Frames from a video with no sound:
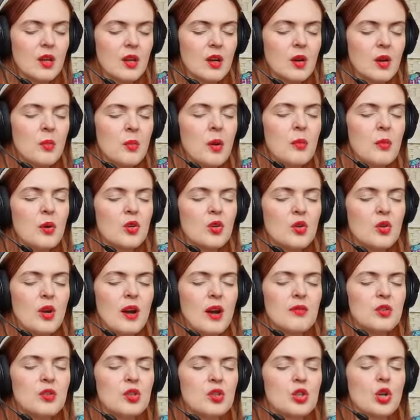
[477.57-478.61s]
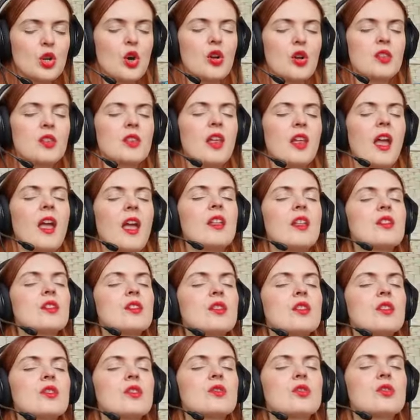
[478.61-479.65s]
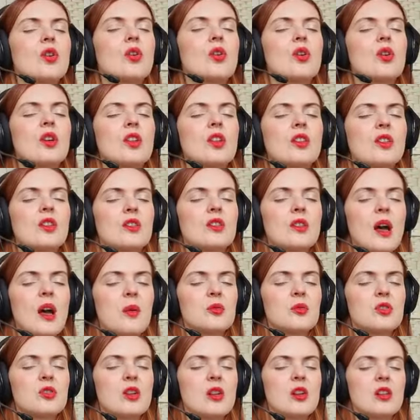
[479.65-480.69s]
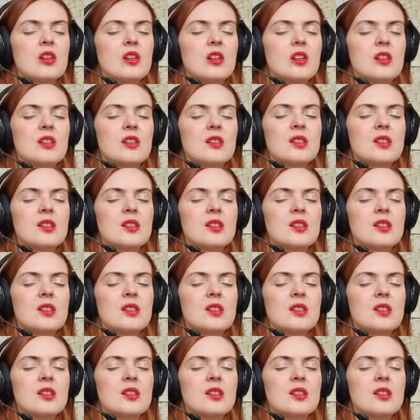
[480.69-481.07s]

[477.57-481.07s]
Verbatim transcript: remember you have this container so it is absolutely